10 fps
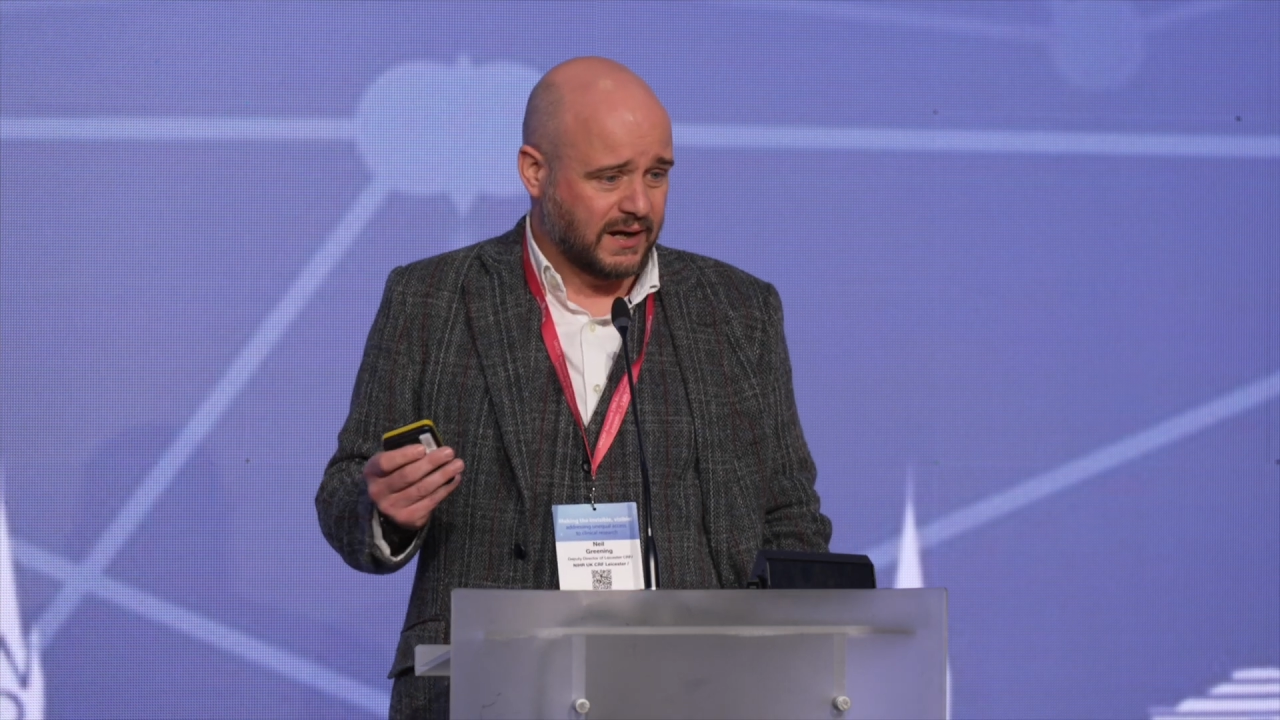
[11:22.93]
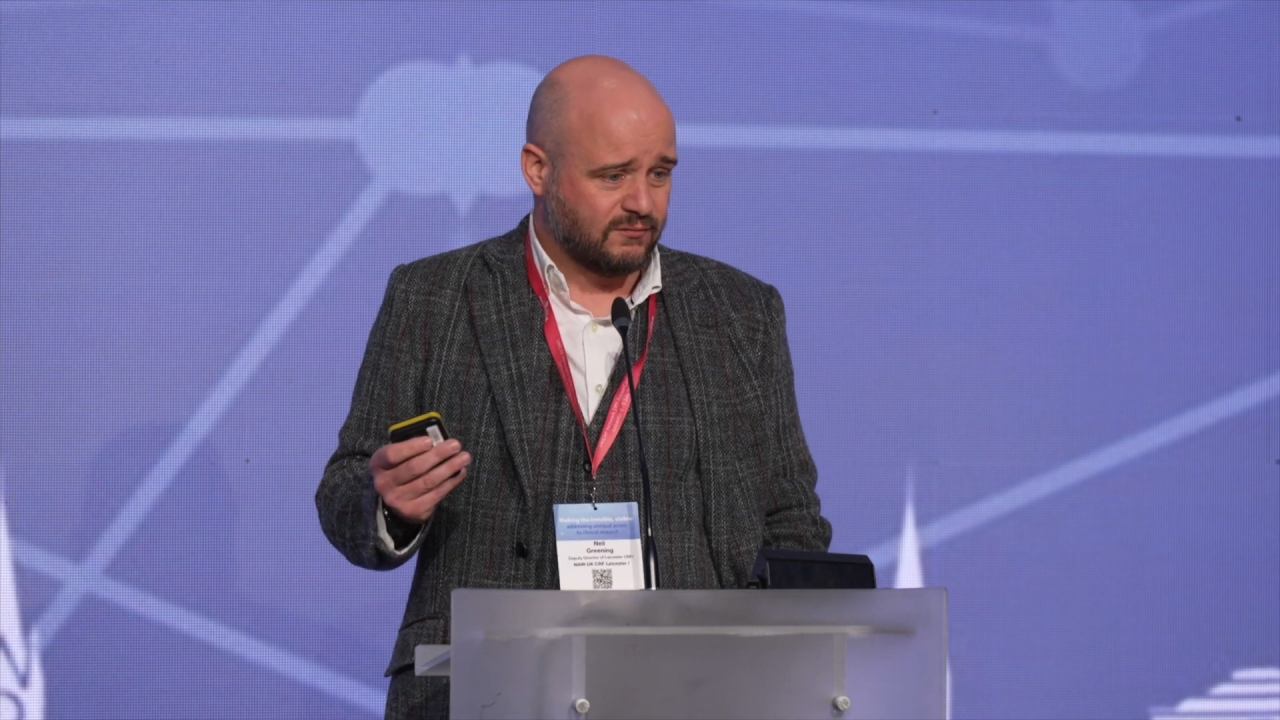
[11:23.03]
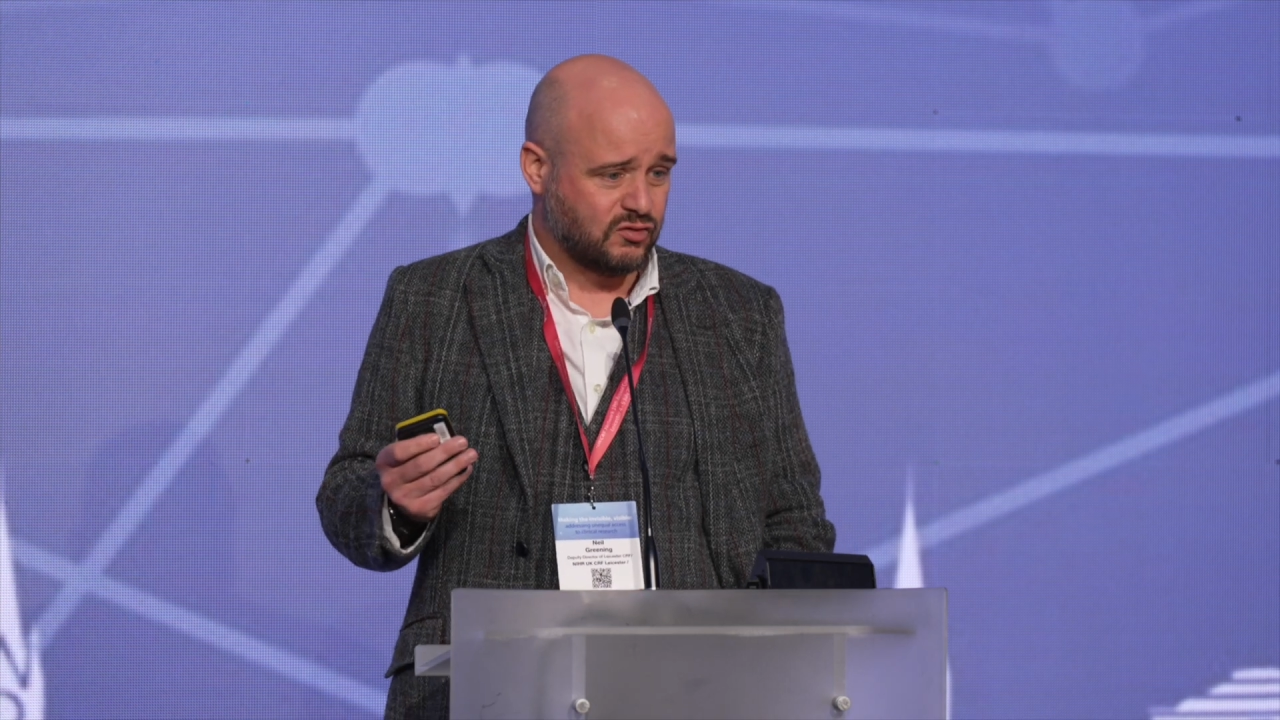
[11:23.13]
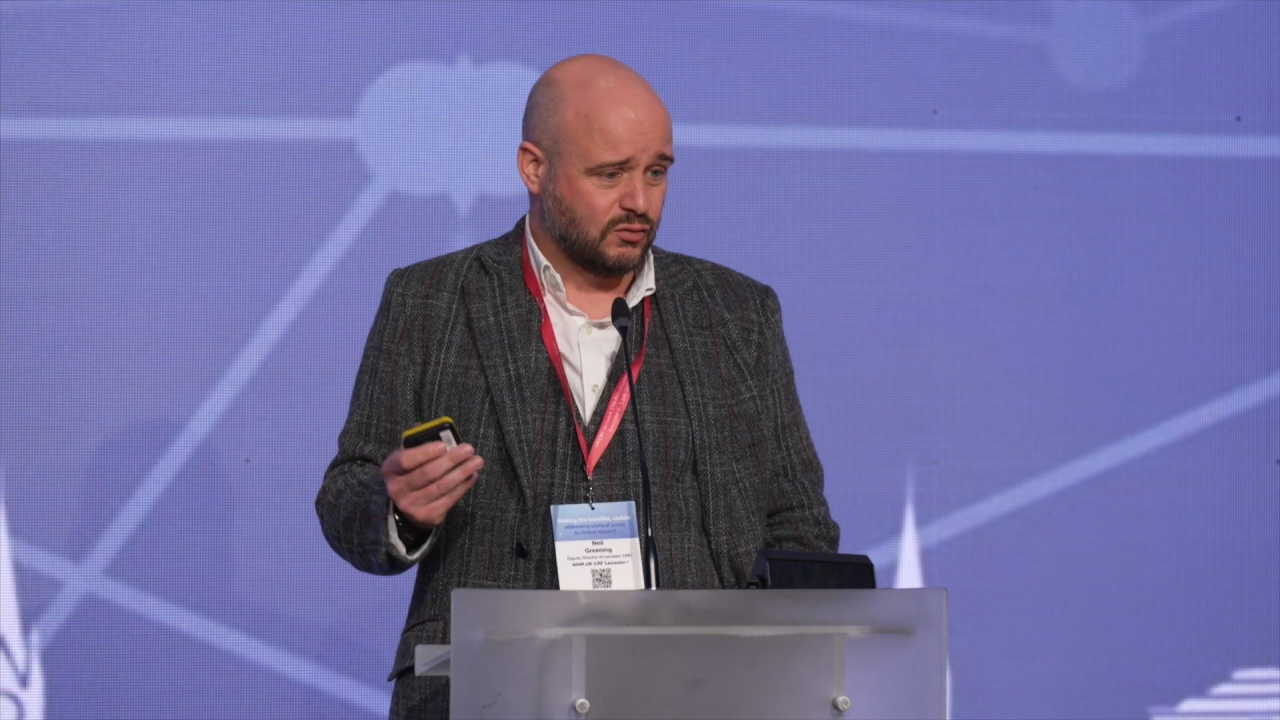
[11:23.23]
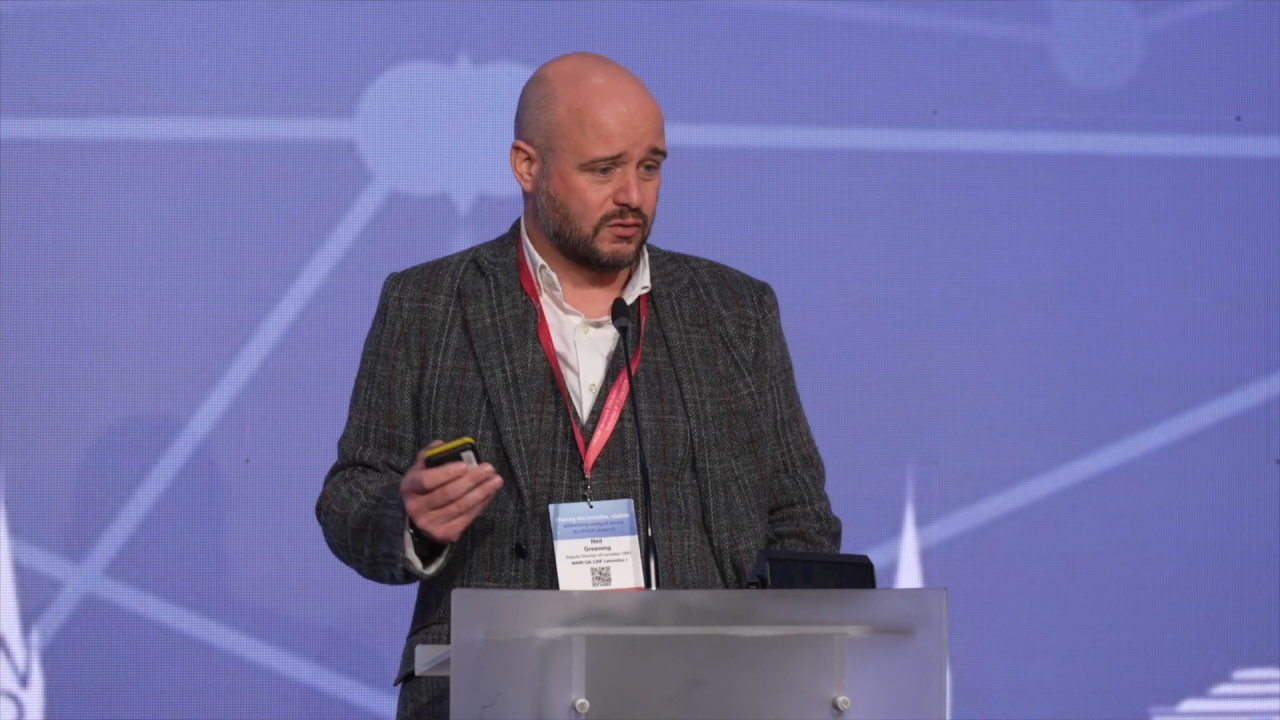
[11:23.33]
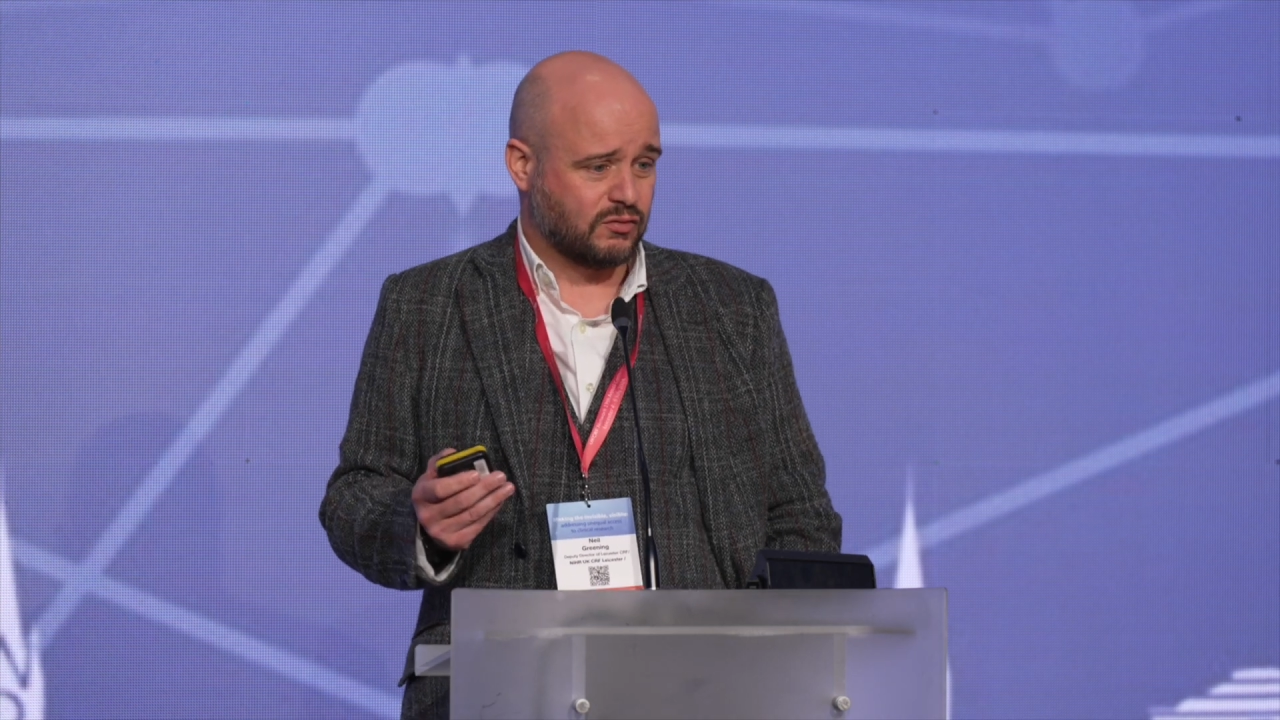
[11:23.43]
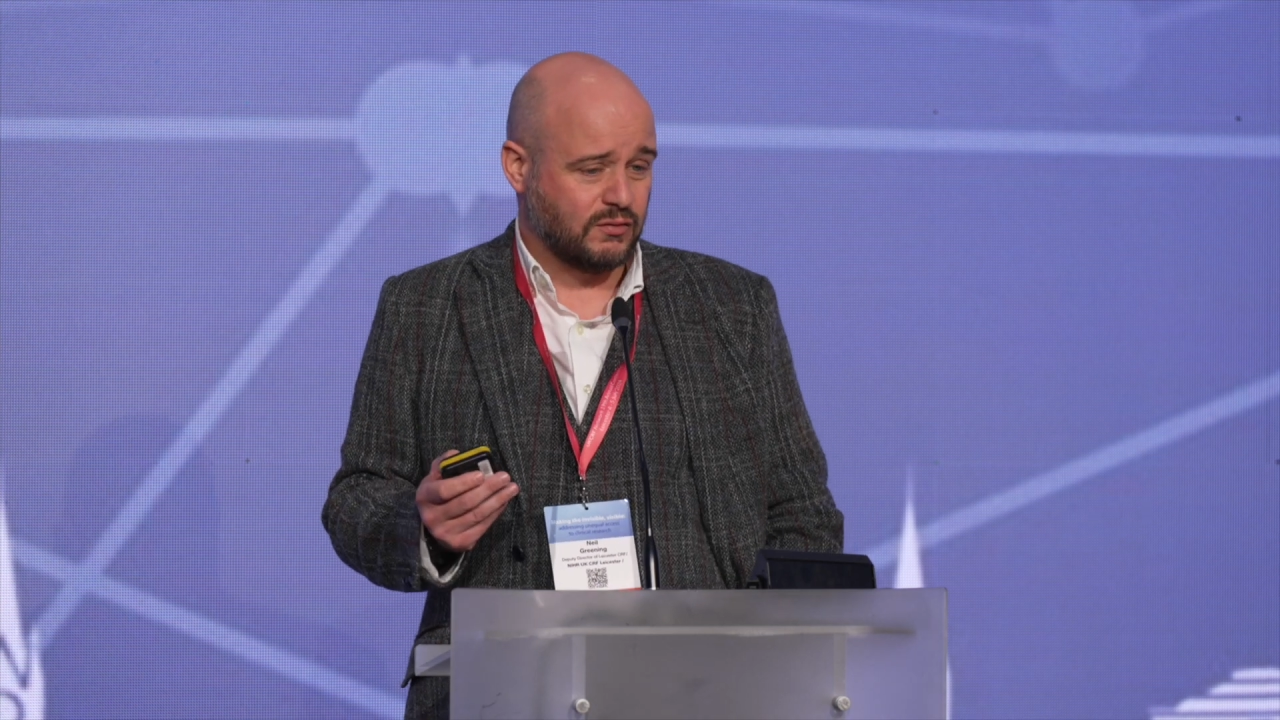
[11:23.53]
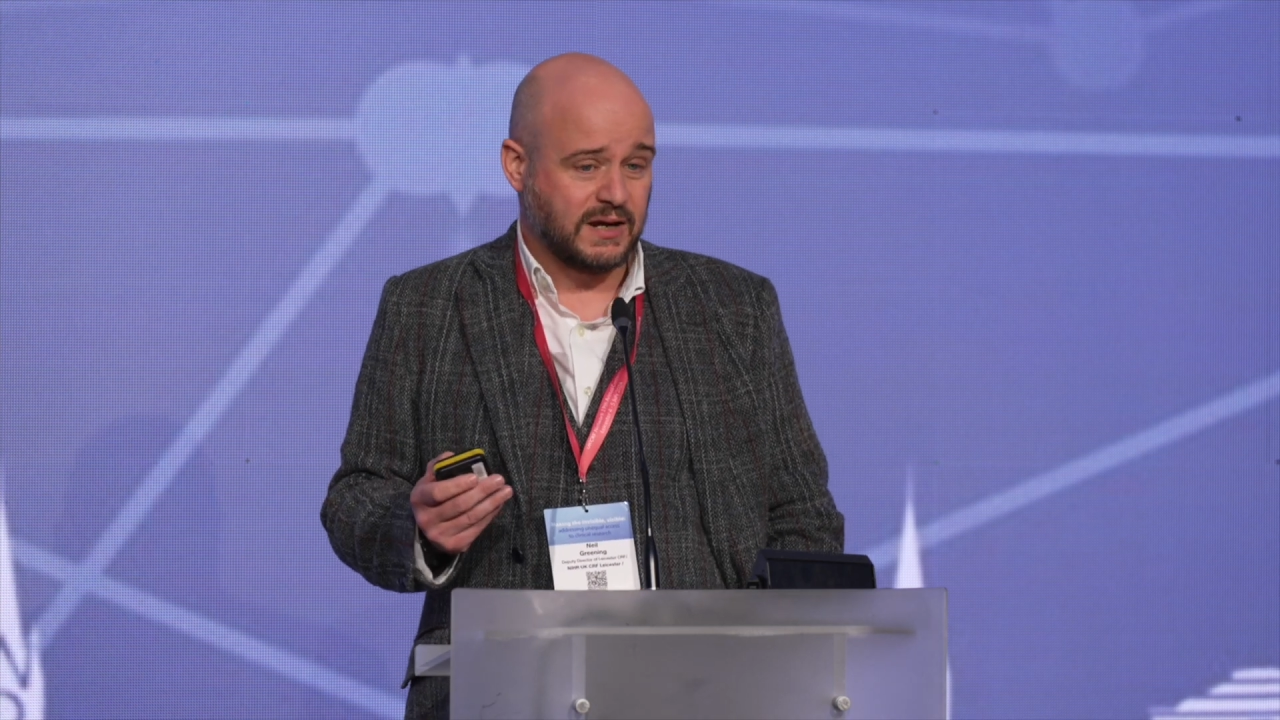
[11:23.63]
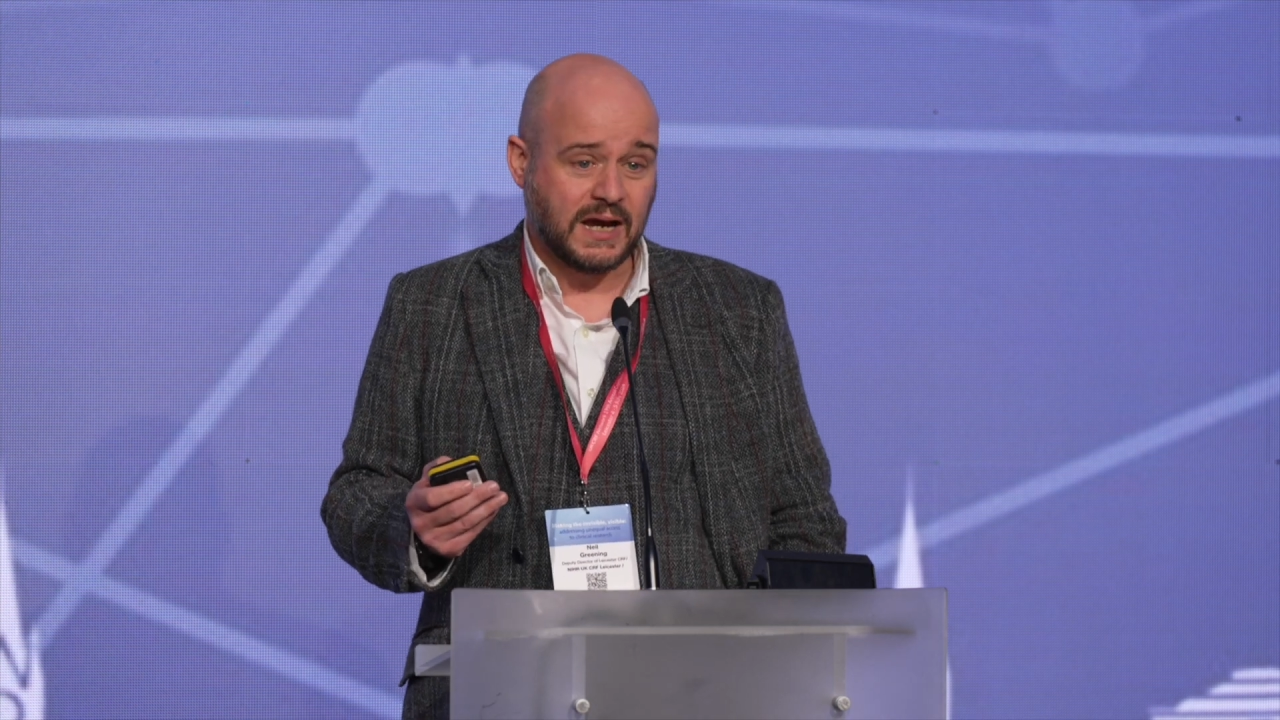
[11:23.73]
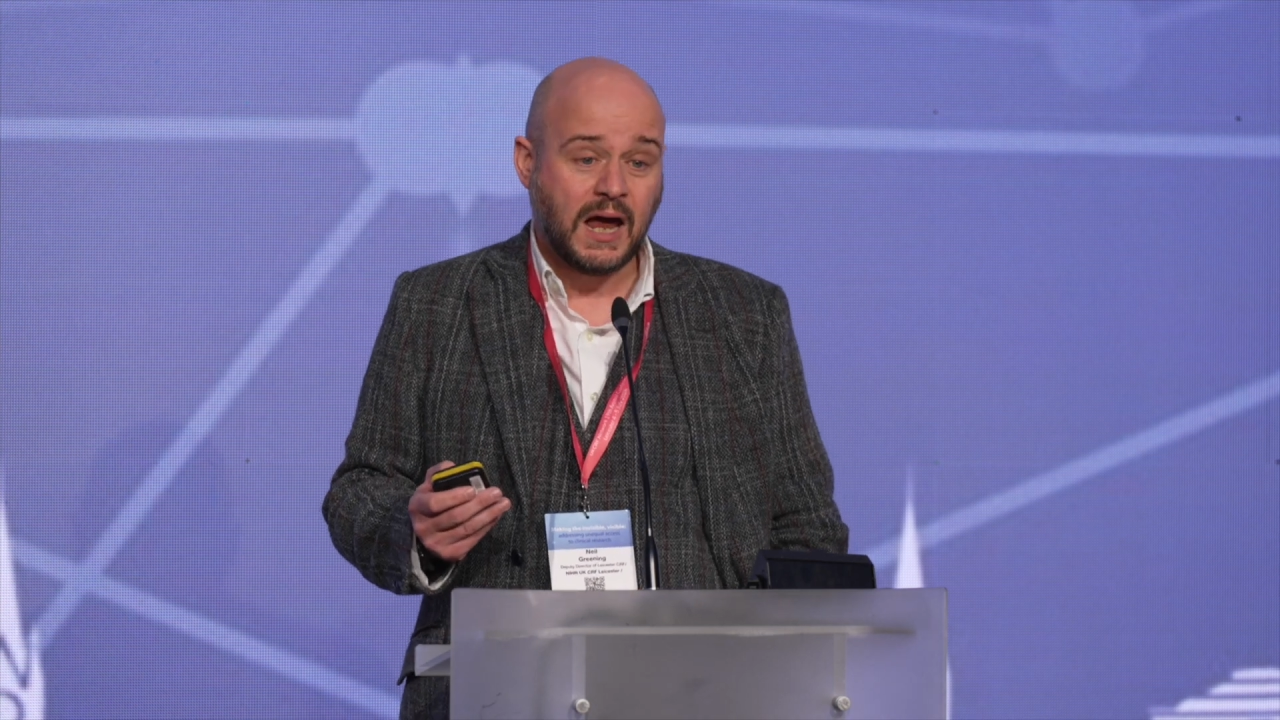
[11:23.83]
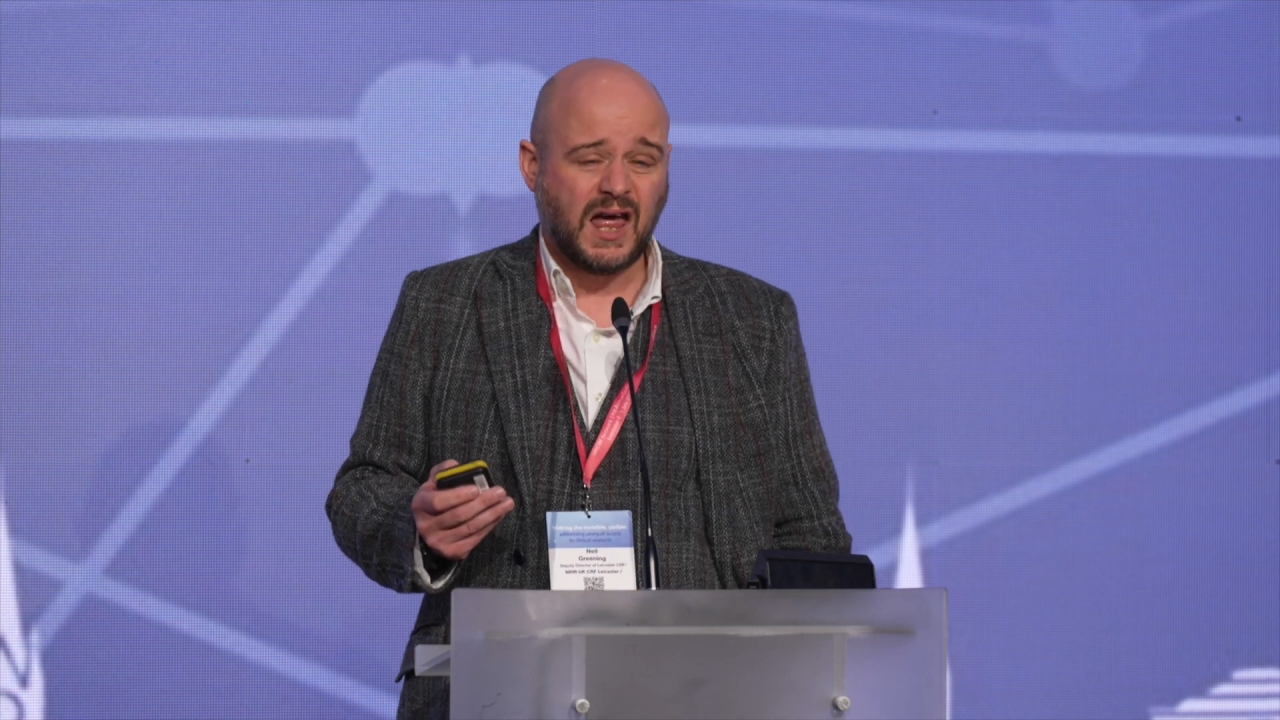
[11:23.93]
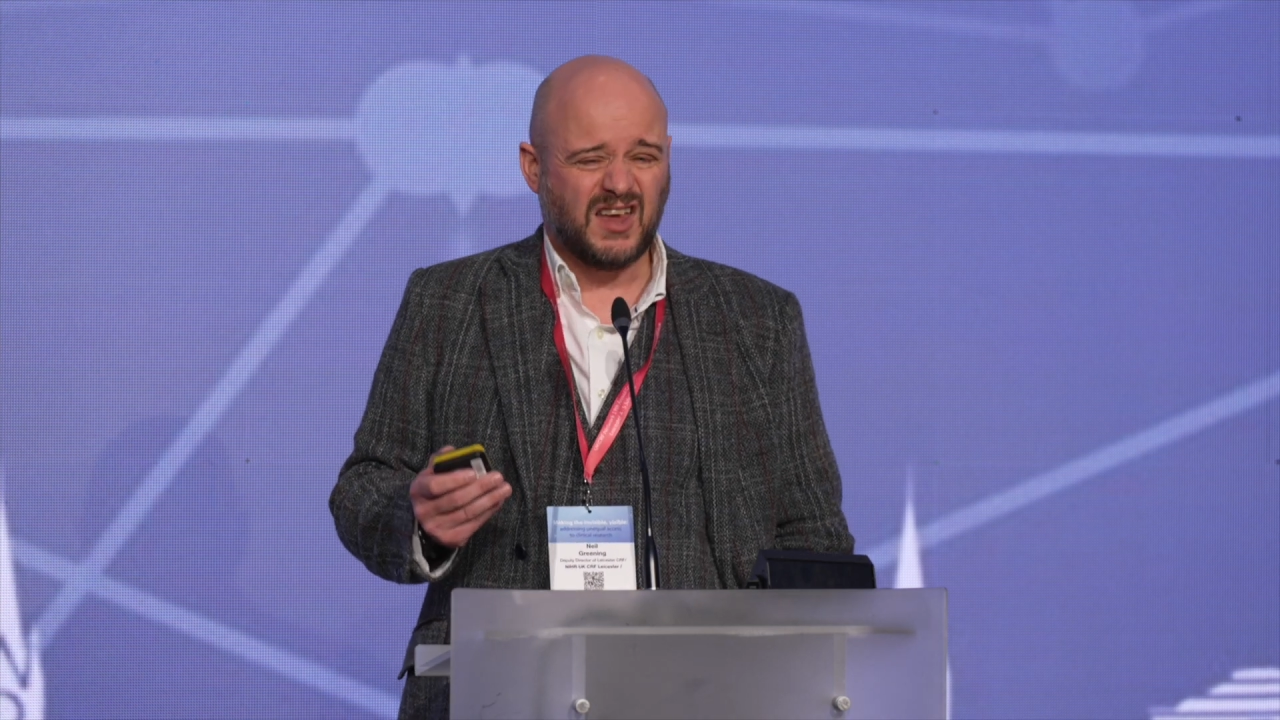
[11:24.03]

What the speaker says: have 2 or 3.